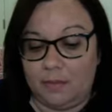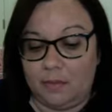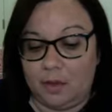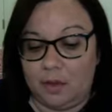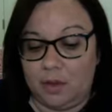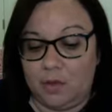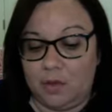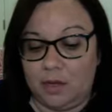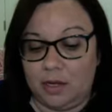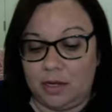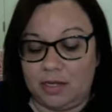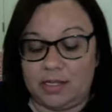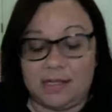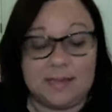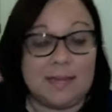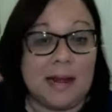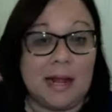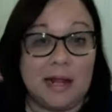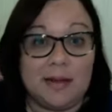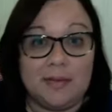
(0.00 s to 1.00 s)
you could
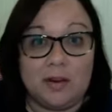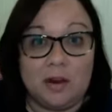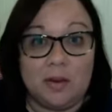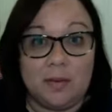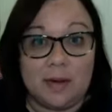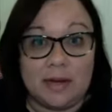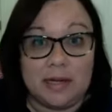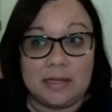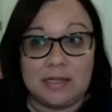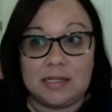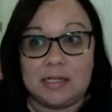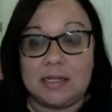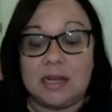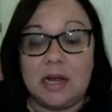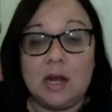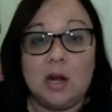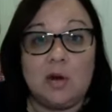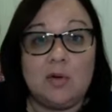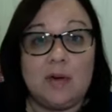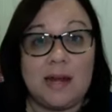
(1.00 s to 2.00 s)
smell everyone's
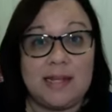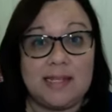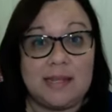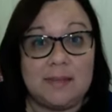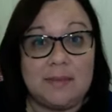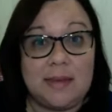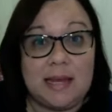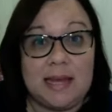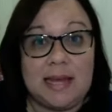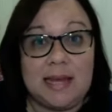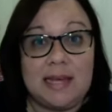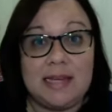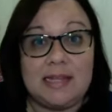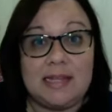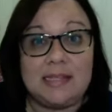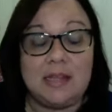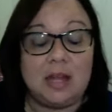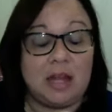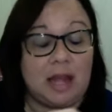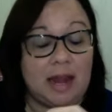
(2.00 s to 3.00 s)

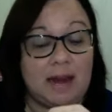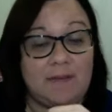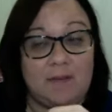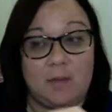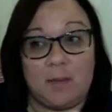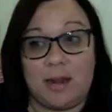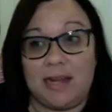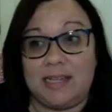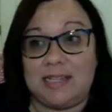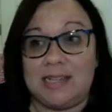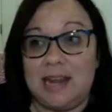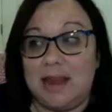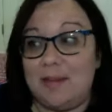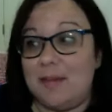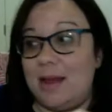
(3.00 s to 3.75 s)
recipes, look at everybody's name,